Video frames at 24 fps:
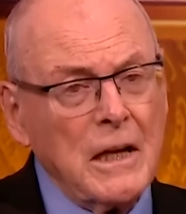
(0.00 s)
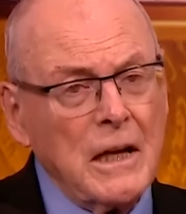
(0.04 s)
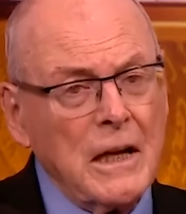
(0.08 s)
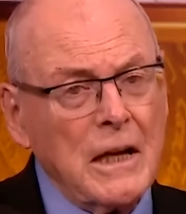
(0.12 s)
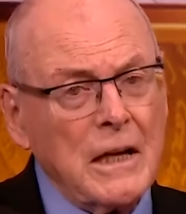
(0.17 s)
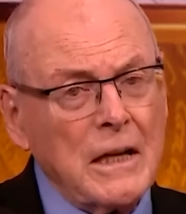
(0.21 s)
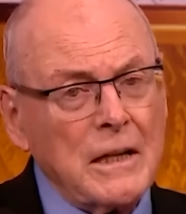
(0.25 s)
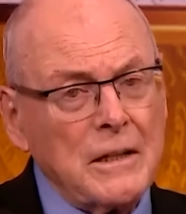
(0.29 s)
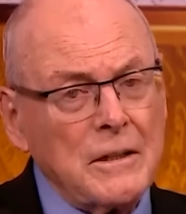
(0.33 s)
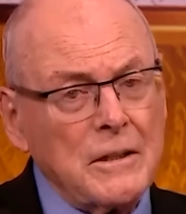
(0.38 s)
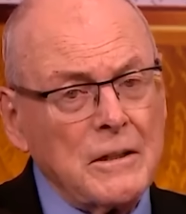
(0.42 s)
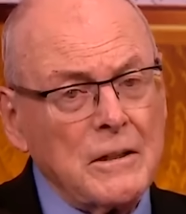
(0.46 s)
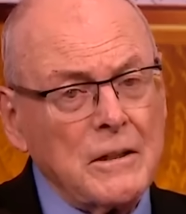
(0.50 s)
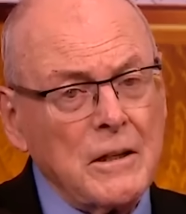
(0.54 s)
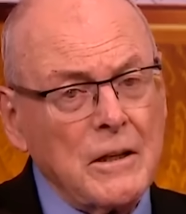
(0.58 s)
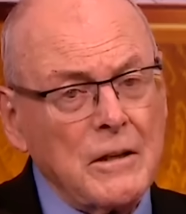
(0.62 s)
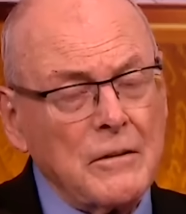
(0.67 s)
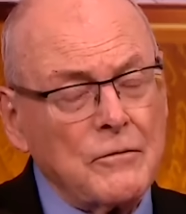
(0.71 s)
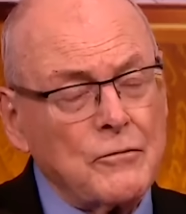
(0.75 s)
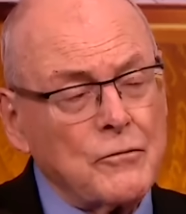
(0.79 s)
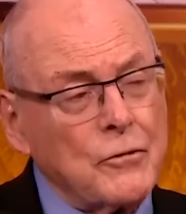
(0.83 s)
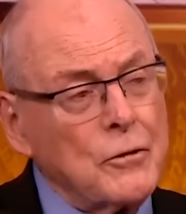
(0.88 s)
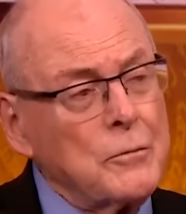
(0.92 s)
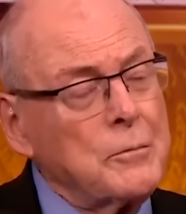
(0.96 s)

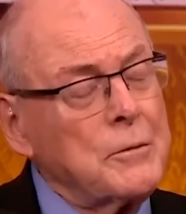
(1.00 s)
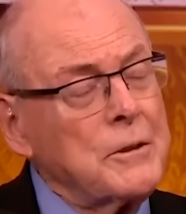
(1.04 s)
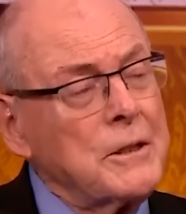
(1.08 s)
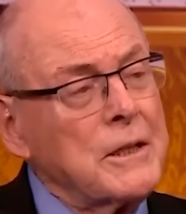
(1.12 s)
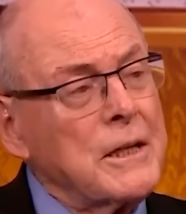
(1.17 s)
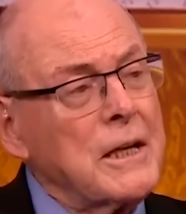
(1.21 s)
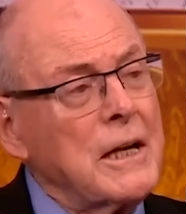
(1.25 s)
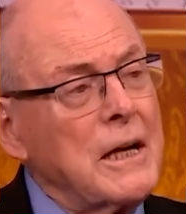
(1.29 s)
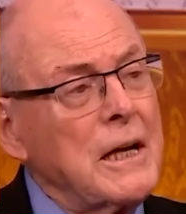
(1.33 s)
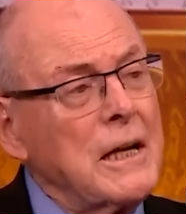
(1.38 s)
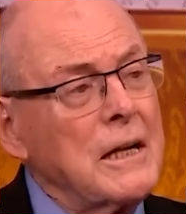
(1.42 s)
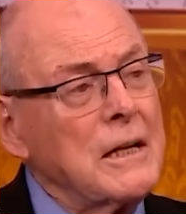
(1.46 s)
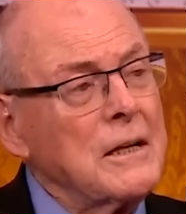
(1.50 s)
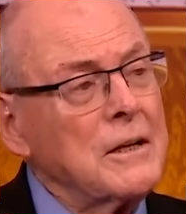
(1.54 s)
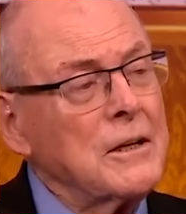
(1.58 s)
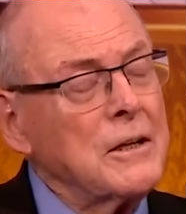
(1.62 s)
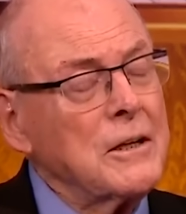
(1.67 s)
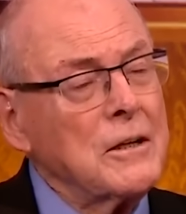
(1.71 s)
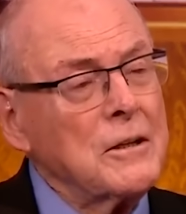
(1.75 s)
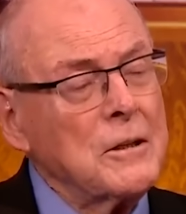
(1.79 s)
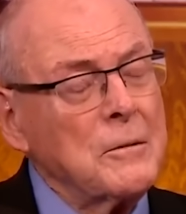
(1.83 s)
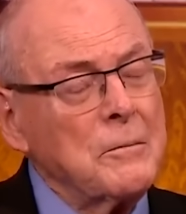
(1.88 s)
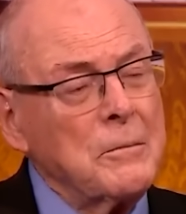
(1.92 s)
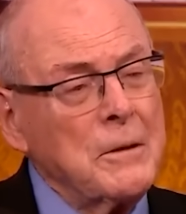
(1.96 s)
and Trooping the Colour, you
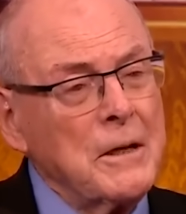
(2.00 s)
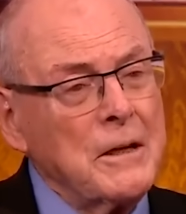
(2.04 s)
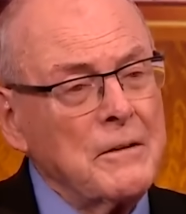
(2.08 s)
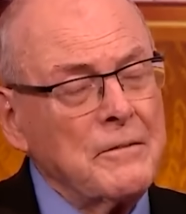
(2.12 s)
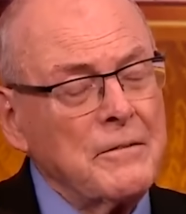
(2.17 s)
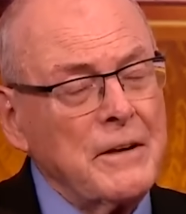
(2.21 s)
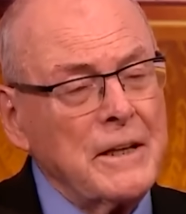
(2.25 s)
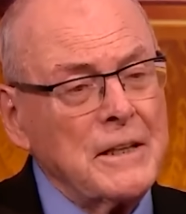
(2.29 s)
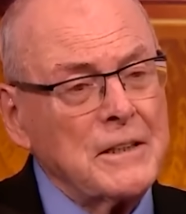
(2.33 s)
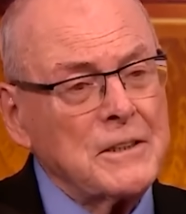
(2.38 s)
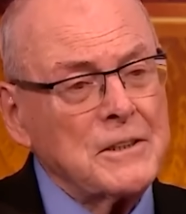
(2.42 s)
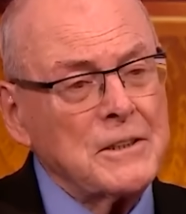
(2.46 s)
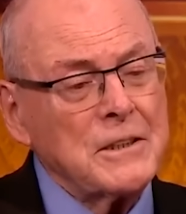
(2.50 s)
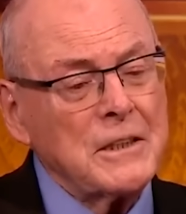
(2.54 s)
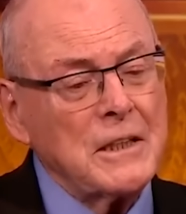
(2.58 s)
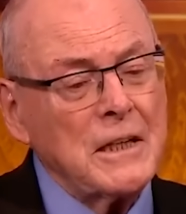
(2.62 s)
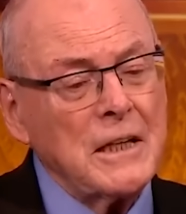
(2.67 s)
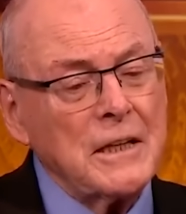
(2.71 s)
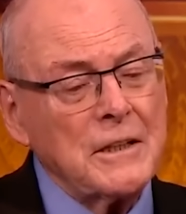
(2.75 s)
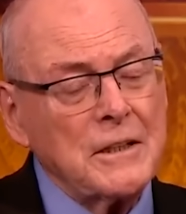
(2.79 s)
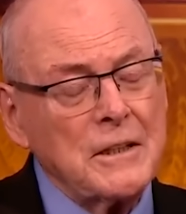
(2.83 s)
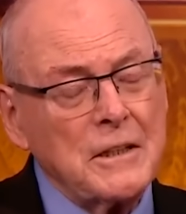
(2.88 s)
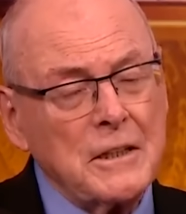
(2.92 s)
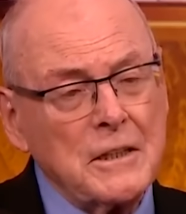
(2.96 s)
know, the big events in
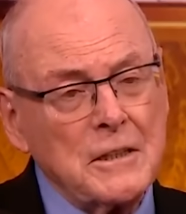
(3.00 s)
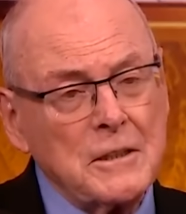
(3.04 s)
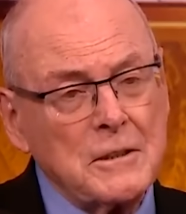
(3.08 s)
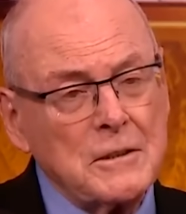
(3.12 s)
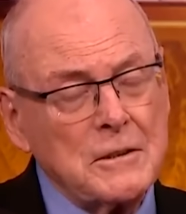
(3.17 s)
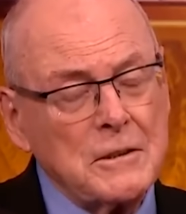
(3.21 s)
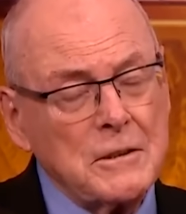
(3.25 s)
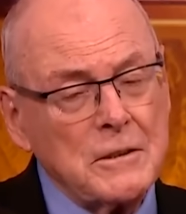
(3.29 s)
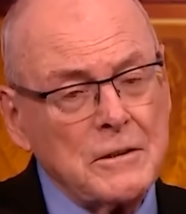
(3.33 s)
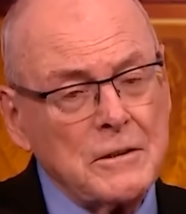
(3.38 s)
London, his